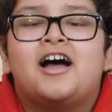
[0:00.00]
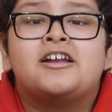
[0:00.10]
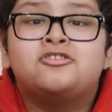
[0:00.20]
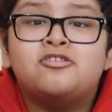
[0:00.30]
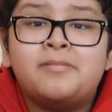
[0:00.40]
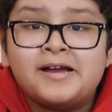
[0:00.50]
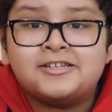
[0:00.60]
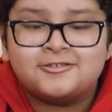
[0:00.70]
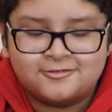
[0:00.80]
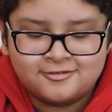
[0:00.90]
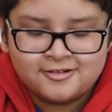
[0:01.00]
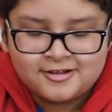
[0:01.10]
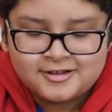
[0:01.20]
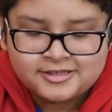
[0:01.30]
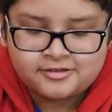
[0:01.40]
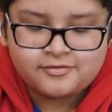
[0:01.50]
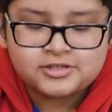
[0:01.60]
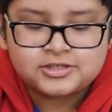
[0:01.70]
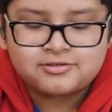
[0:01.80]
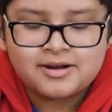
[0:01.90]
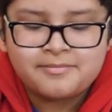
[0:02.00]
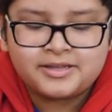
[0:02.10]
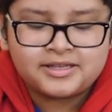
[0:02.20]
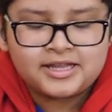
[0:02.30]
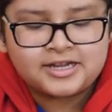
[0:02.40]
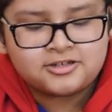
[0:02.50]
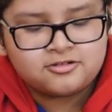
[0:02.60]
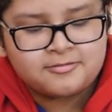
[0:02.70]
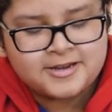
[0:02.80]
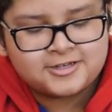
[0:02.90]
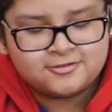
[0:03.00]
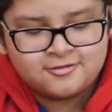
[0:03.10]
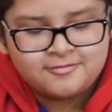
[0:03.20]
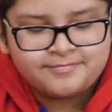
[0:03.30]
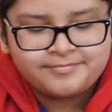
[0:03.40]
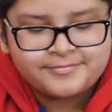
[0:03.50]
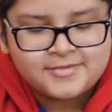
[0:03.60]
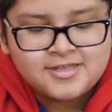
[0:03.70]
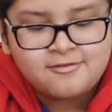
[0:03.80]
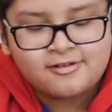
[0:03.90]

A 2x2. So if you scramble it like a 2x2,